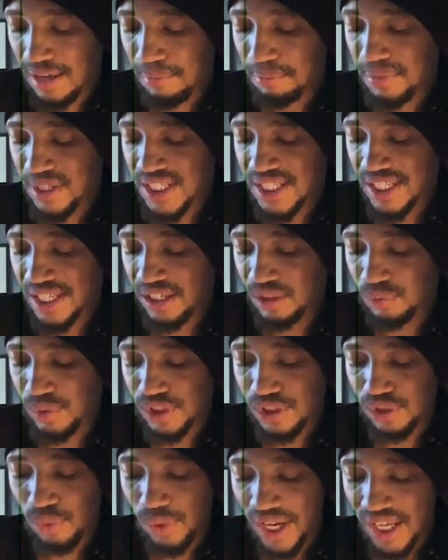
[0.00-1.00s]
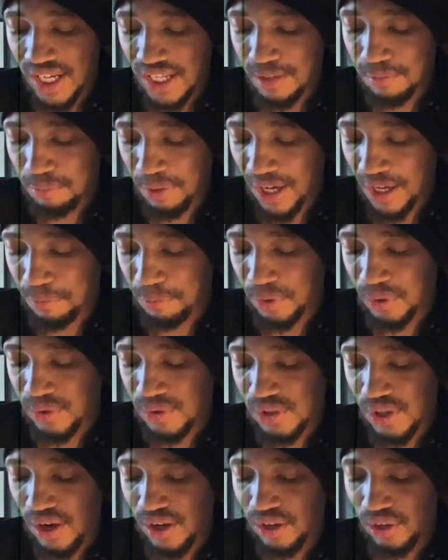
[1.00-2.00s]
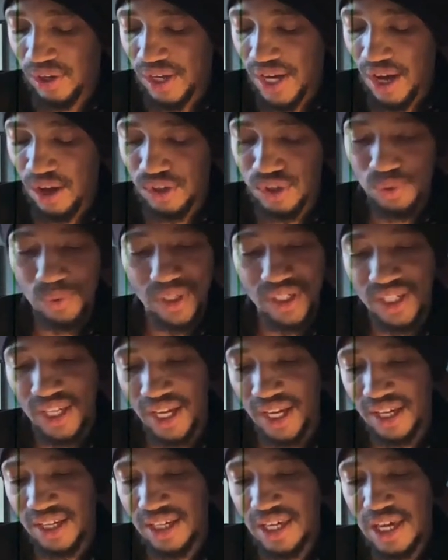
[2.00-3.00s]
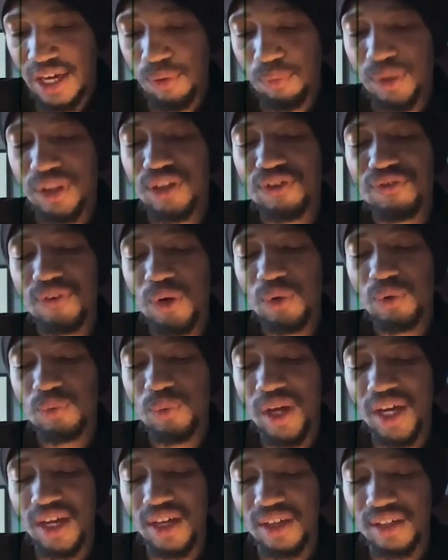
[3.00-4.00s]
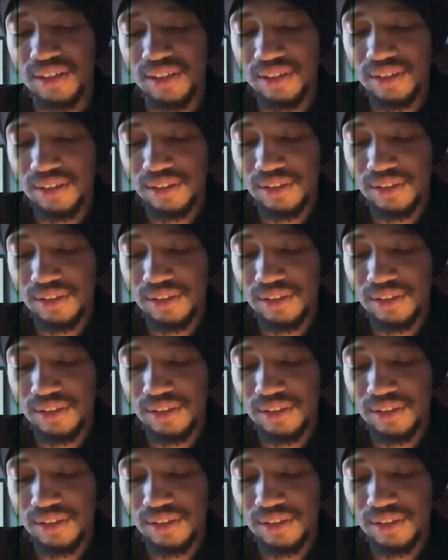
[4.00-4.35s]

Miss Lynn was grading papers on her couch one day when the phone rang.